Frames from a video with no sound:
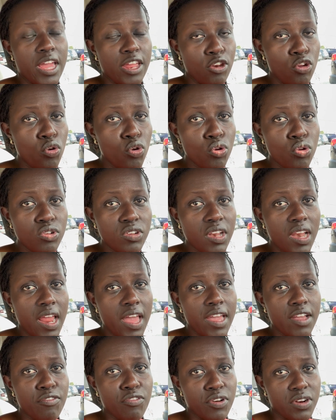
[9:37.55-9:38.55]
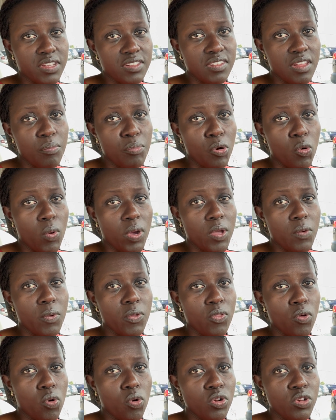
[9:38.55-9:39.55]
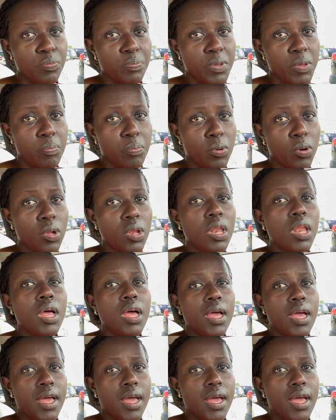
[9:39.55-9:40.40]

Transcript: I know you don't like, for example, working with old people.